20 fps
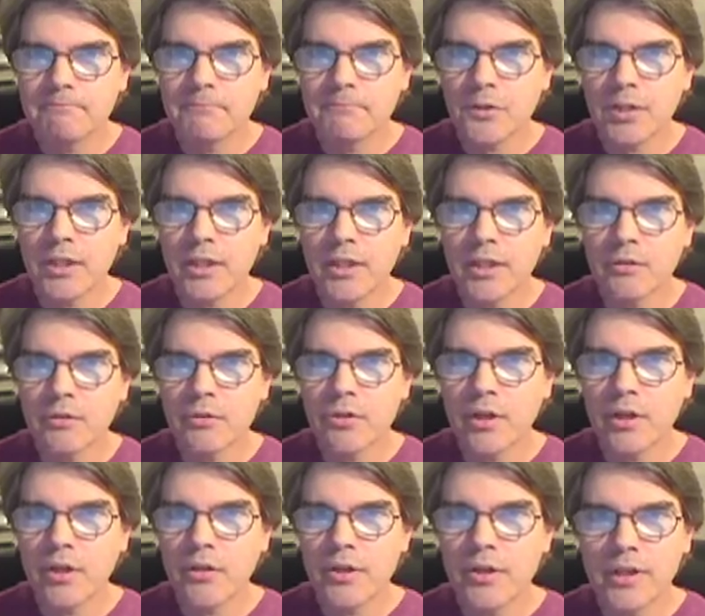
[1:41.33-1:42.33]
All right, it was
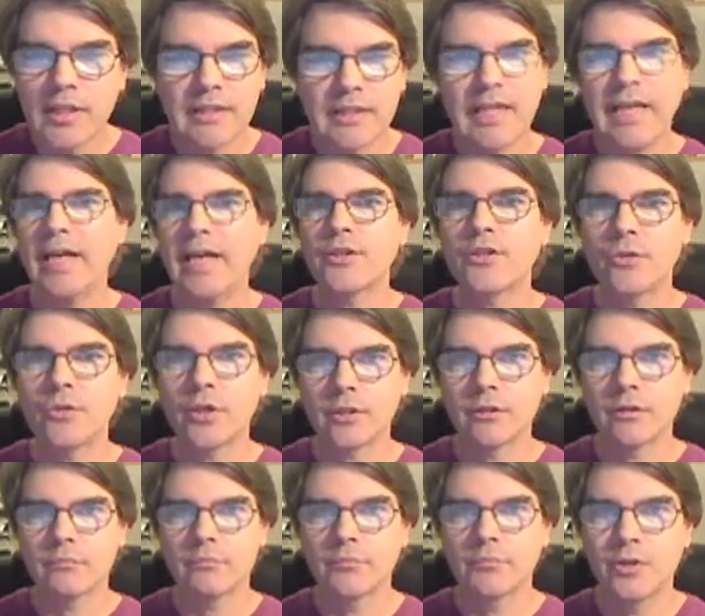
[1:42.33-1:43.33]
they got the hat
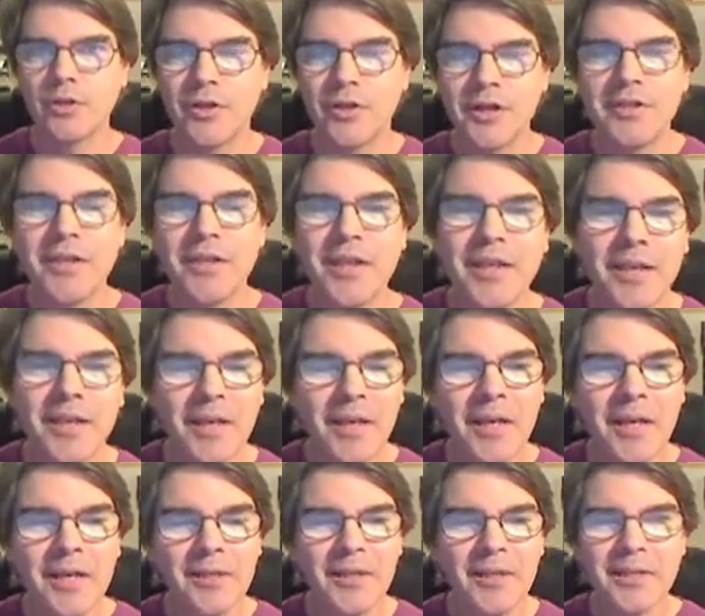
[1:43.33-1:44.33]
trick. Right?
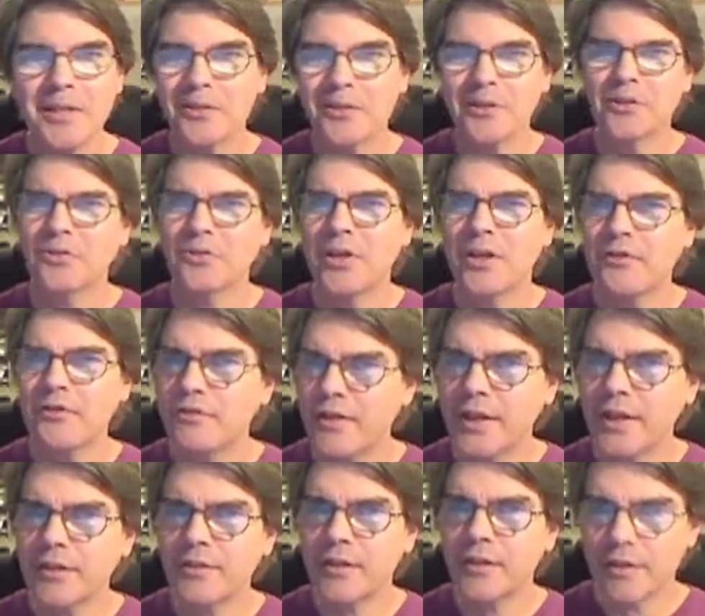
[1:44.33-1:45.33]
They hit the
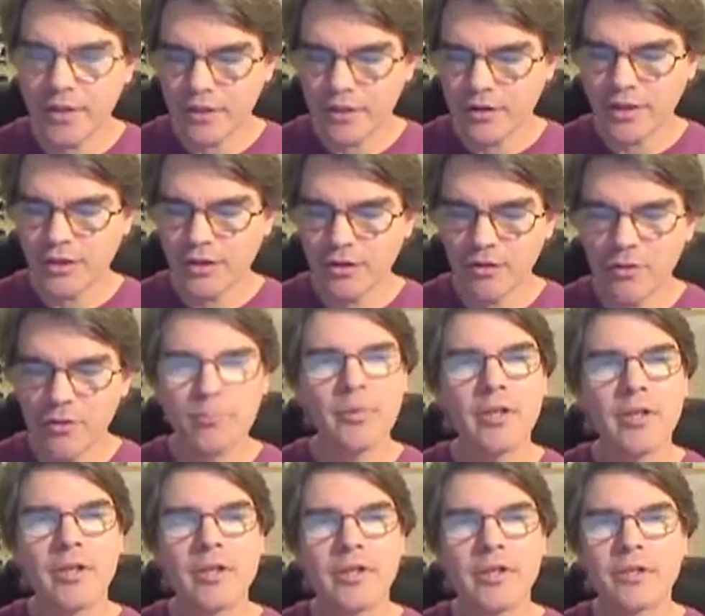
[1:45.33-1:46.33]
trifecta. They call them
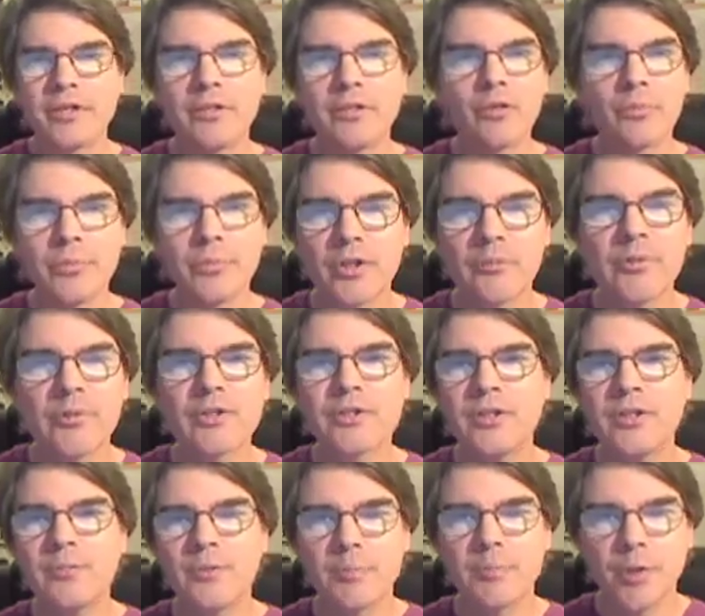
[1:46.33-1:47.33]
an illegal pyramid
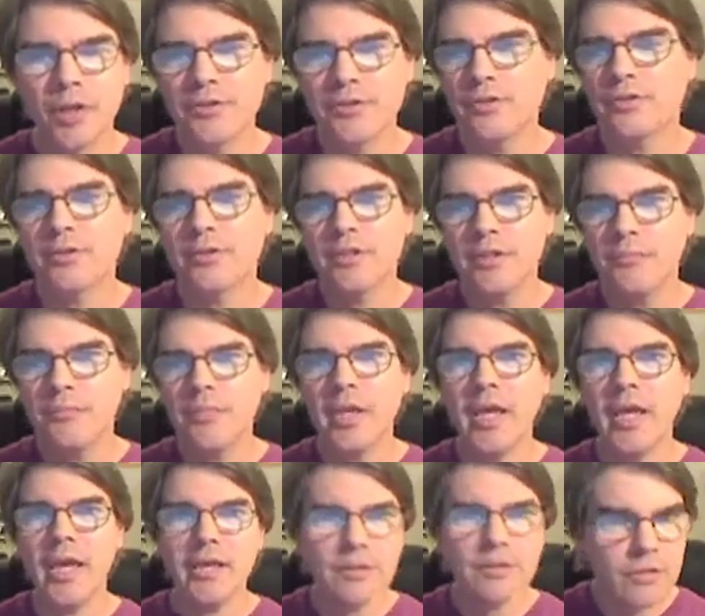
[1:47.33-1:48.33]
scheme, a Ponzi scheme,
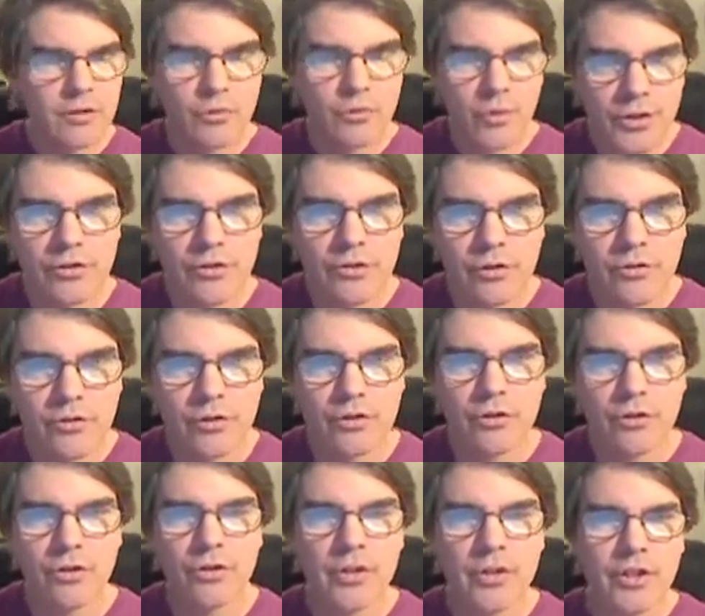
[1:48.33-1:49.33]
and an unregistered
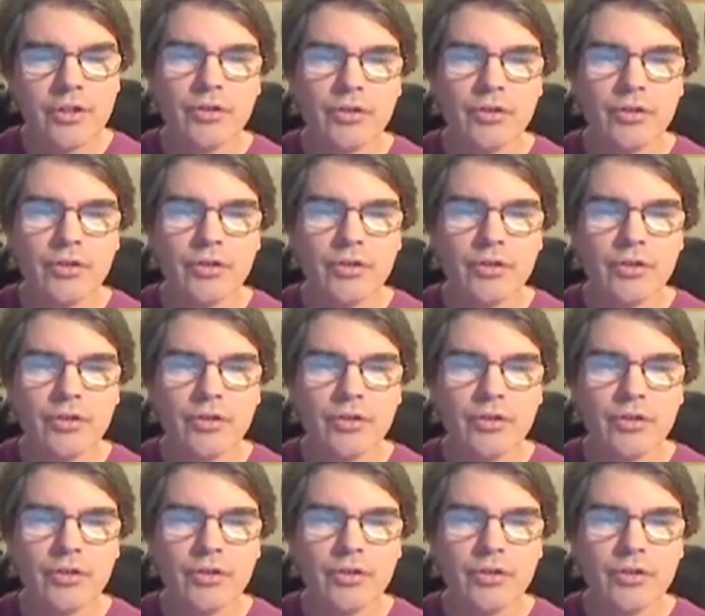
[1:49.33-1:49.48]
security.